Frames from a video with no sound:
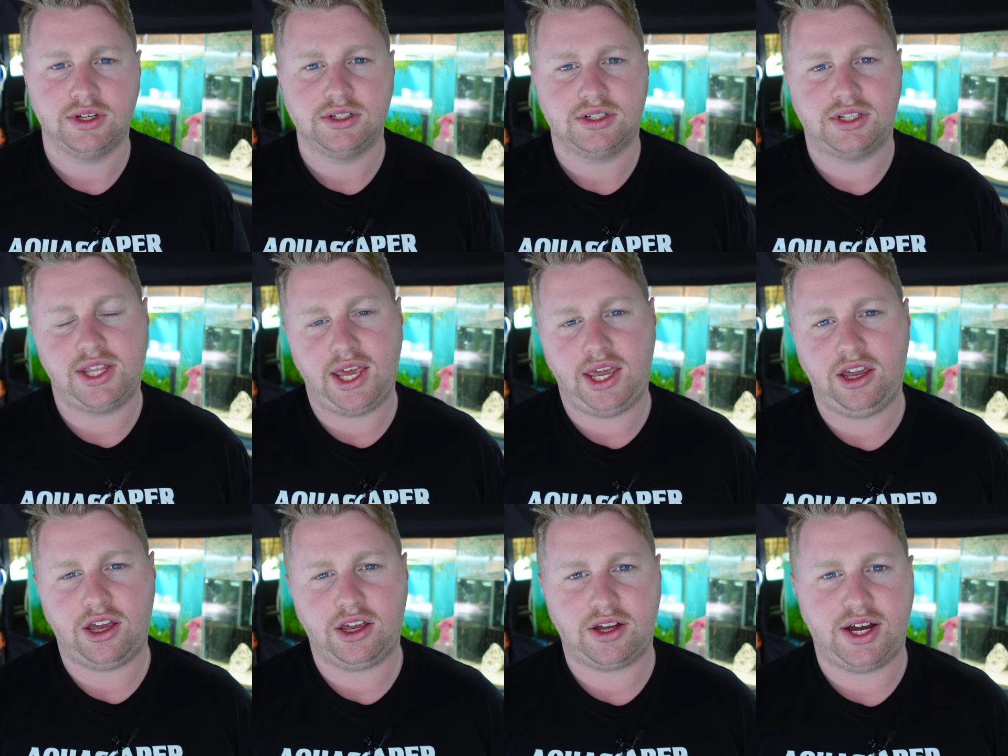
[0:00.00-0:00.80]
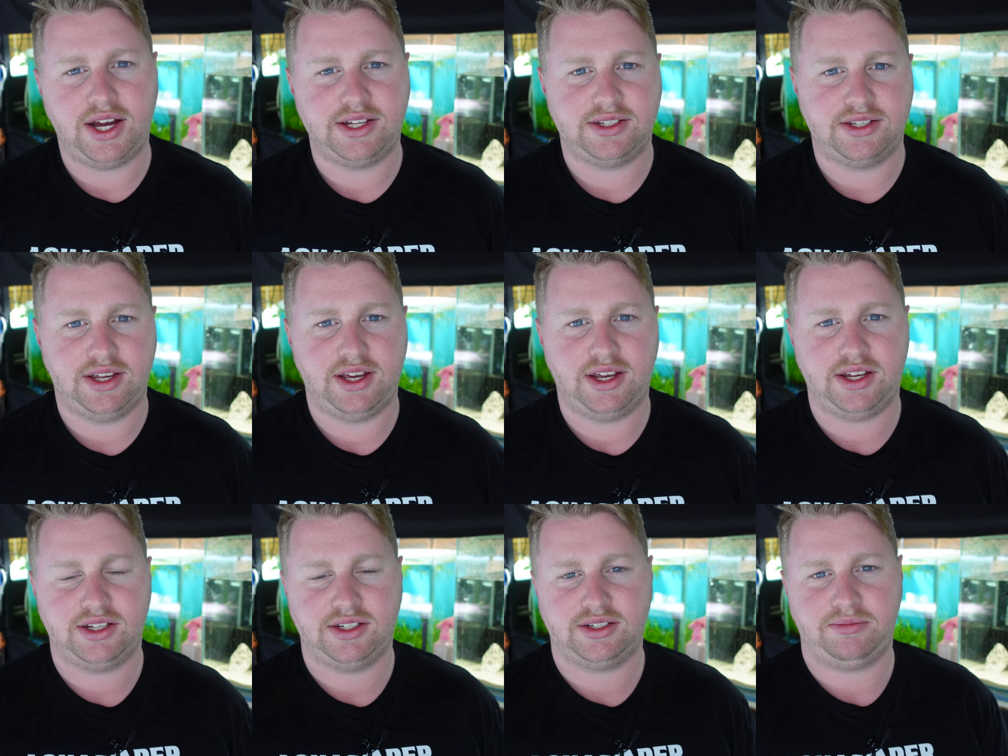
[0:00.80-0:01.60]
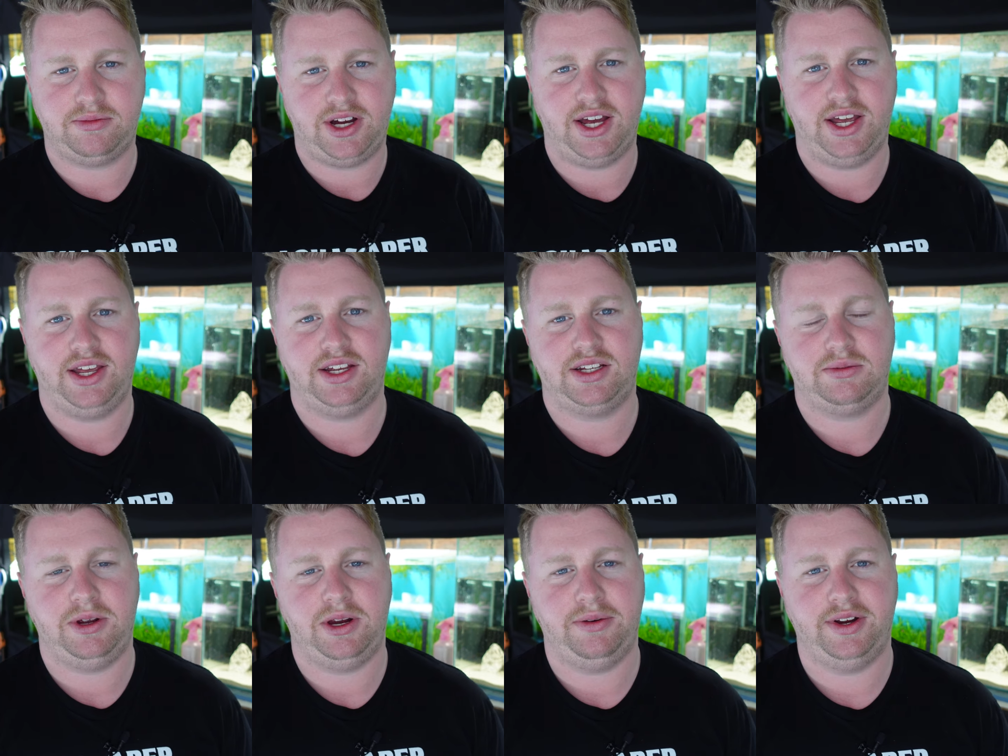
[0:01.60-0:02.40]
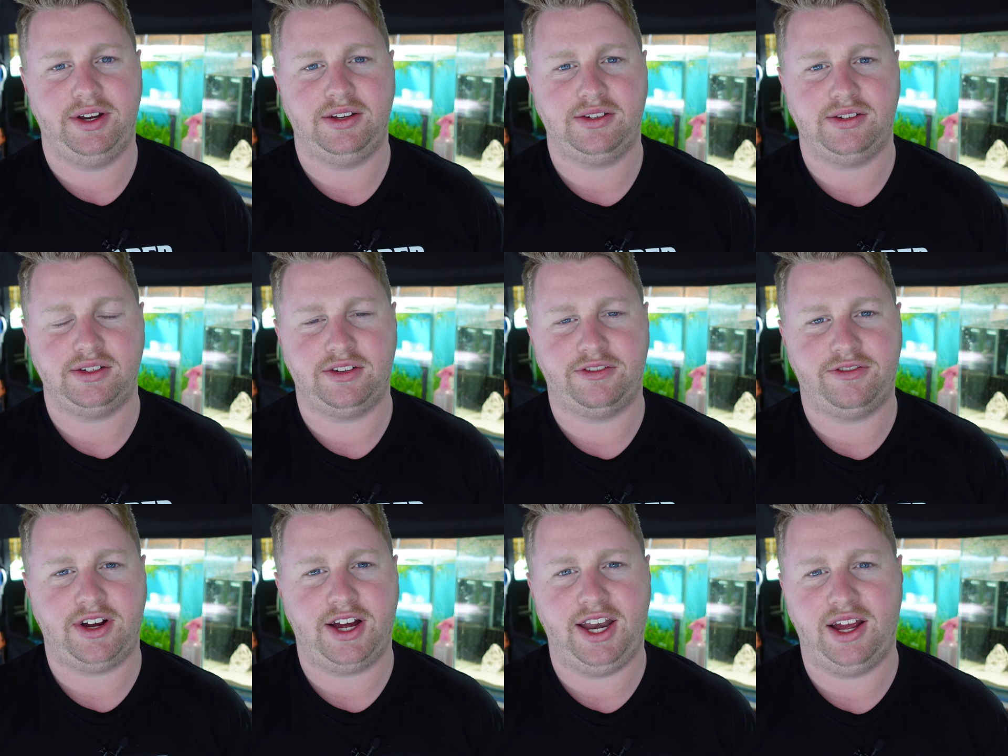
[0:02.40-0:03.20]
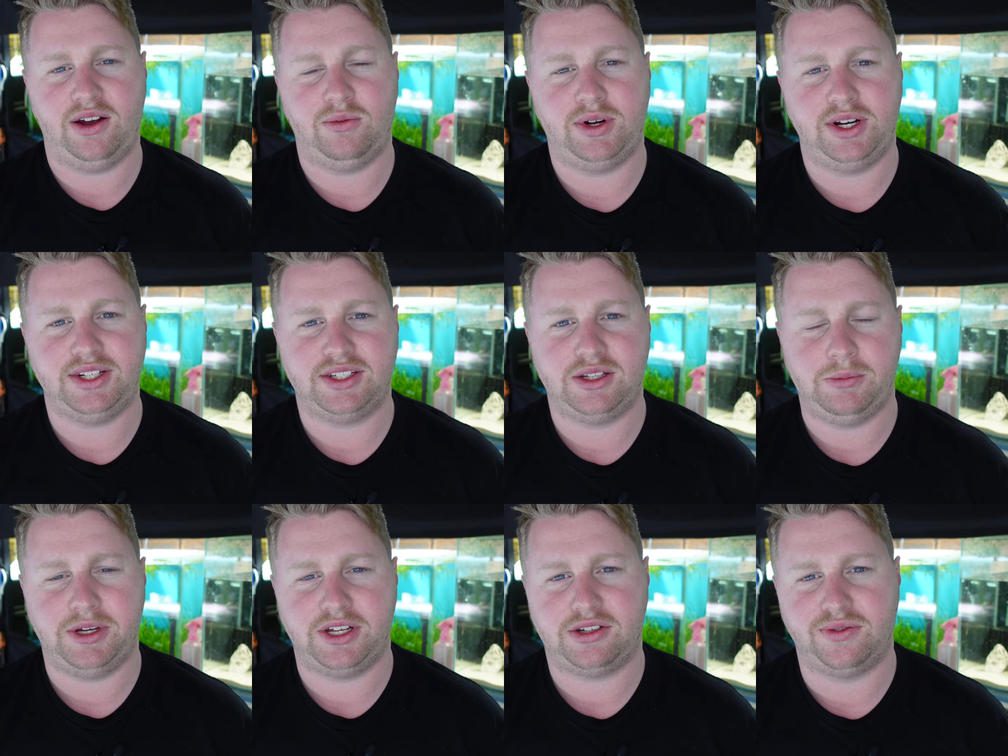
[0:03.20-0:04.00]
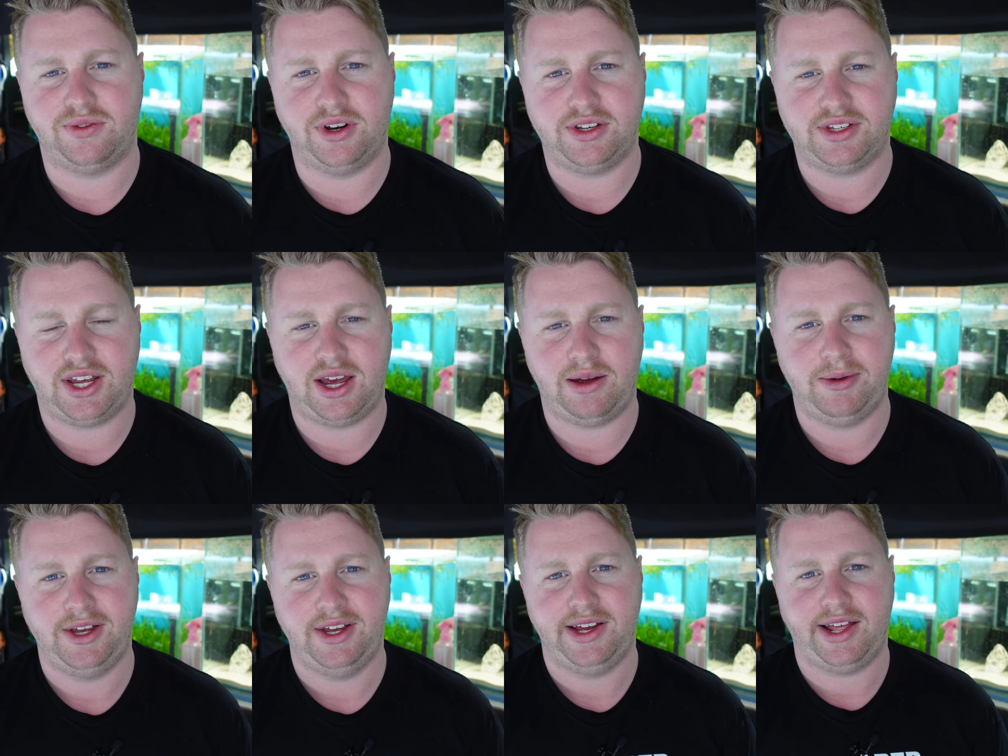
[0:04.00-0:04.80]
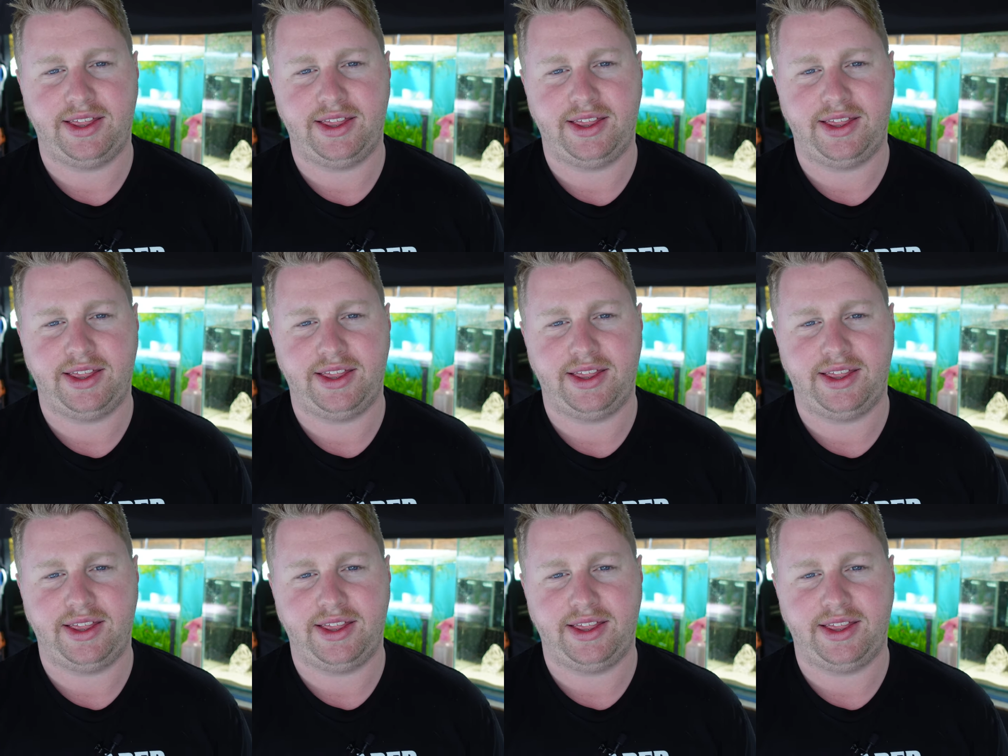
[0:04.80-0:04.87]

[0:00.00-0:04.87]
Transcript: So there you go, guys. There is my experiment to find out what is the best root tab.